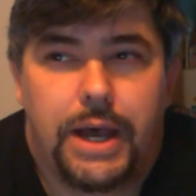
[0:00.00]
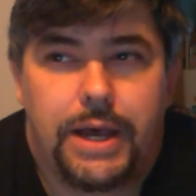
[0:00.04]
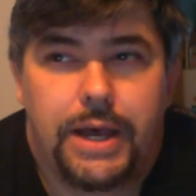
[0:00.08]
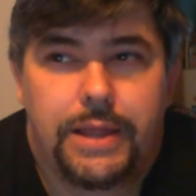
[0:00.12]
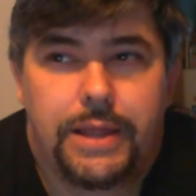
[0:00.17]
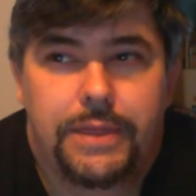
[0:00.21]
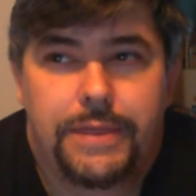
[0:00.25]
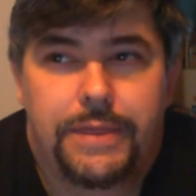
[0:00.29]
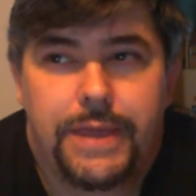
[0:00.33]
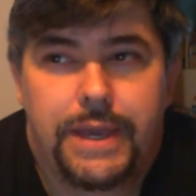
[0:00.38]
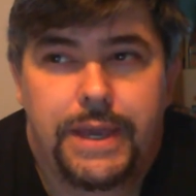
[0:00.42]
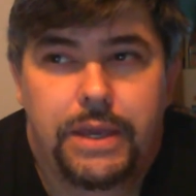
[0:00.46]

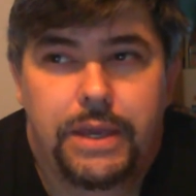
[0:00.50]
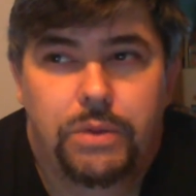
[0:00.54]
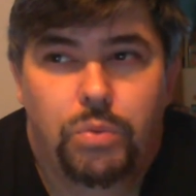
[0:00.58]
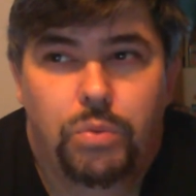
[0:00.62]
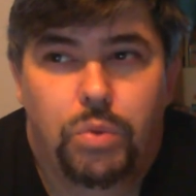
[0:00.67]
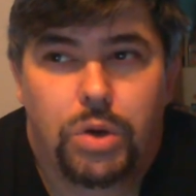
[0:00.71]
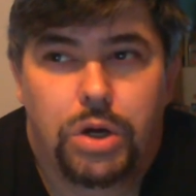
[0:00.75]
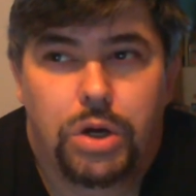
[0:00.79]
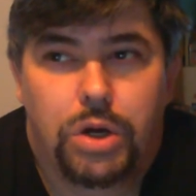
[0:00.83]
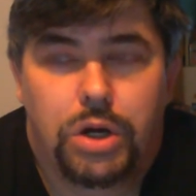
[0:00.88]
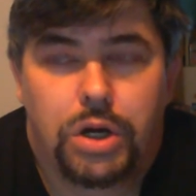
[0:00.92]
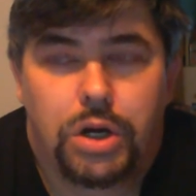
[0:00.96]
They
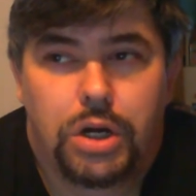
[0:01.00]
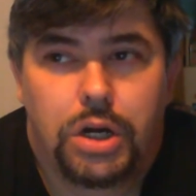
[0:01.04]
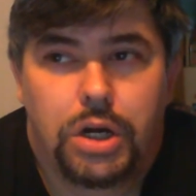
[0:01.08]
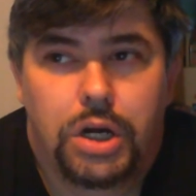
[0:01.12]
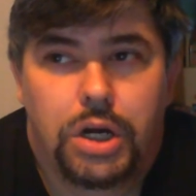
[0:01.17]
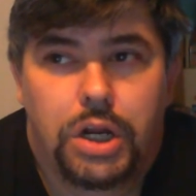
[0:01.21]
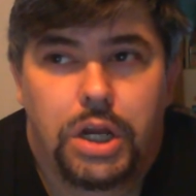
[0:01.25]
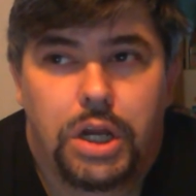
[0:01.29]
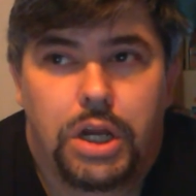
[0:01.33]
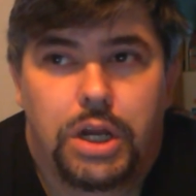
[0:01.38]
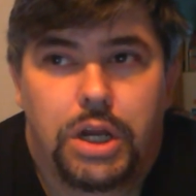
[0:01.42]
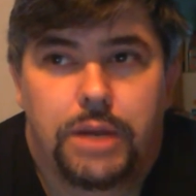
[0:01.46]
were
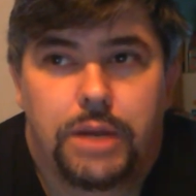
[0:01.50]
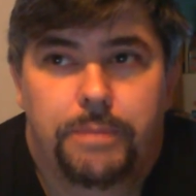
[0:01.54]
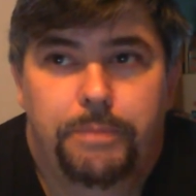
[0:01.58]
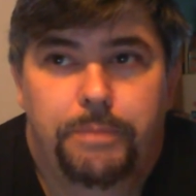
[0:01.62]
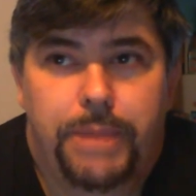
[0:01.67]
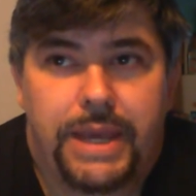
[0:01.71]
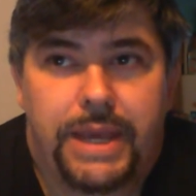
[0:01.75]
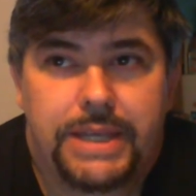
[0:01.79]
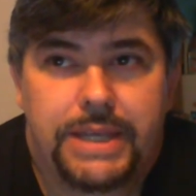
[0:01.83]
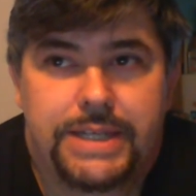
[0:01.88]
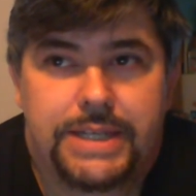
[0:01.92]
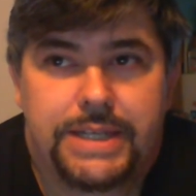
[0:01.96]

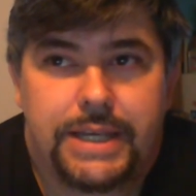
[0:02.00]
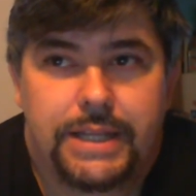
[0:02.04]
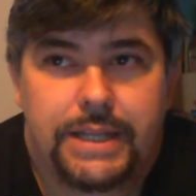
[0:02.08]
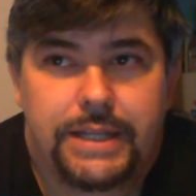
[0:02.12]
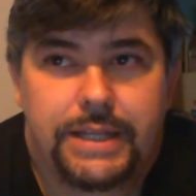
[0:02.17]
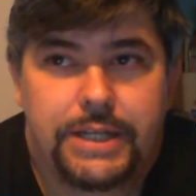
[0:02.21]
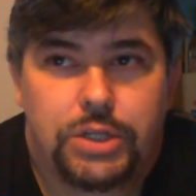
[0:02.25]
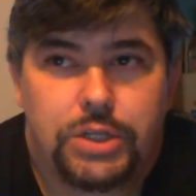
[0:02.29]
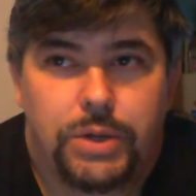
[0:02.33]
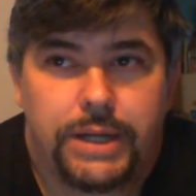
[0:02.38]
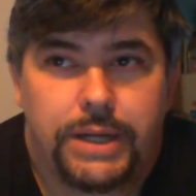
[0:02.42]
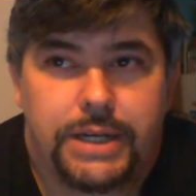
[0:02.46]
basically
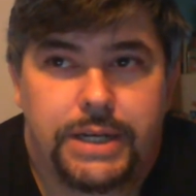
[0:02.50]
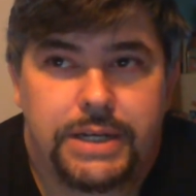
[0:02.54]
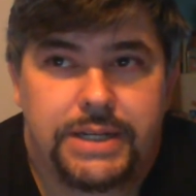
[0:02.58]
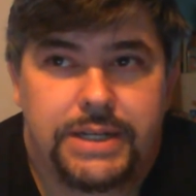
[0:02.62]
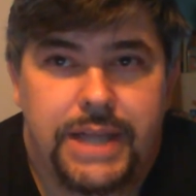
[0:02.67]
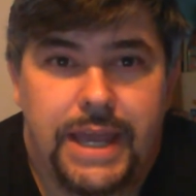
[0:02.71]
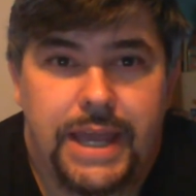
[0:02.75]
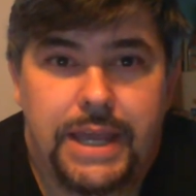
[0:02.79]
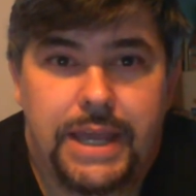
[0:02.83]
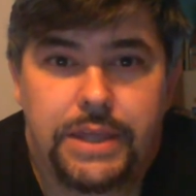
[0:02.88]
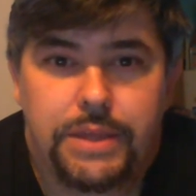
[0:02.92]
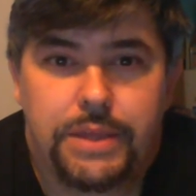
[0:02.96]
trying to
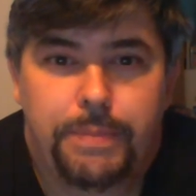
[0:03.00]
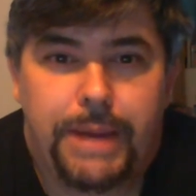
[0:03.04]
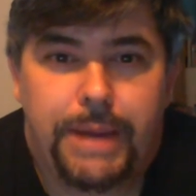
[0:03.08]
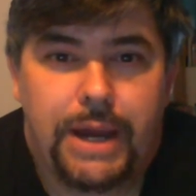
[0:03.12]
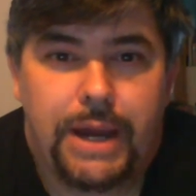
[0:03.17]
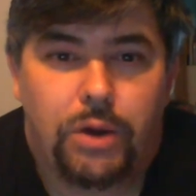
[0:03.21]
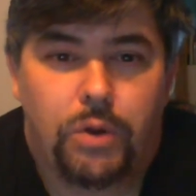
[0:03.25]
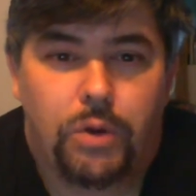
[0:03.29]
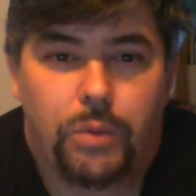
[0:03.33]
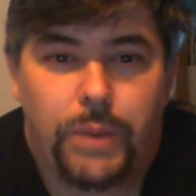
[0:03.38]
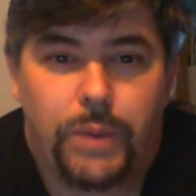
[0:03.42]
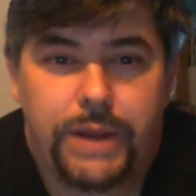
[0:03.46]
take the
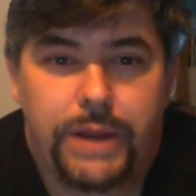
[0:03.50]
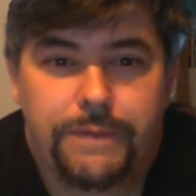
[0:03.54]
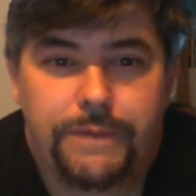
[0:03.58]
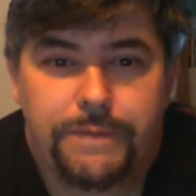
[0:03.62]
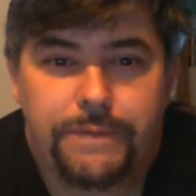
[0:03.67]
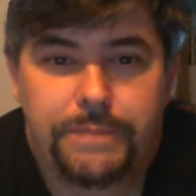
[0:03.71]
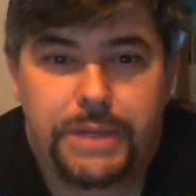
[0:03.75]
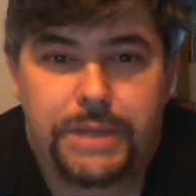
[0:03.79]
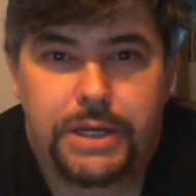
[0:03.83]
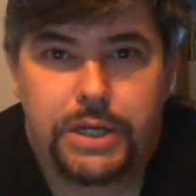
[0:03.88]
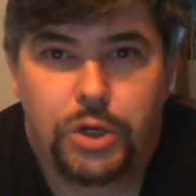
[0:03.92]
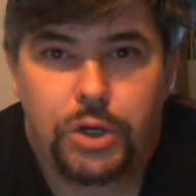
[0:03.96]
power away from the
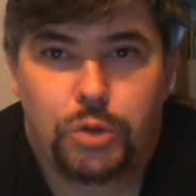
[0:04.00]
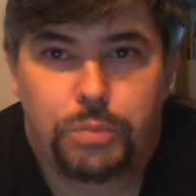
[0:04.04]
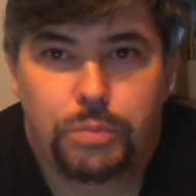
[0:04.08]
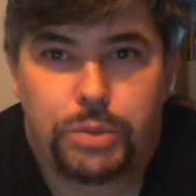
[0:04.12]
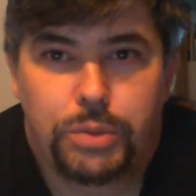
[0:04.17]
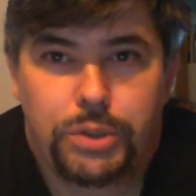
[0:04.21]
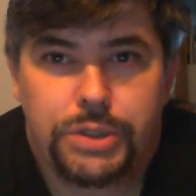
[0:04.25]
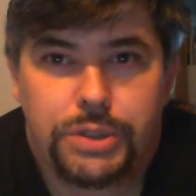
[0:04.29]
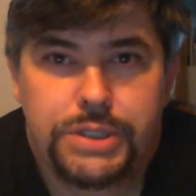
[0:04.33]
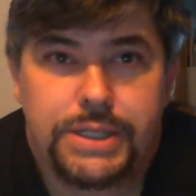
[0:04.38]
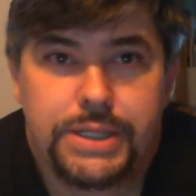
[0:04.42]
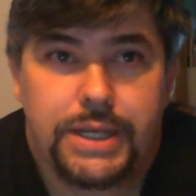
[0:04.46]

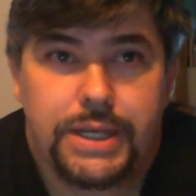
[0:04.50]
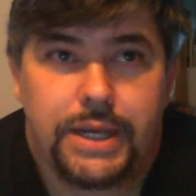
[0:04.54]
nobles.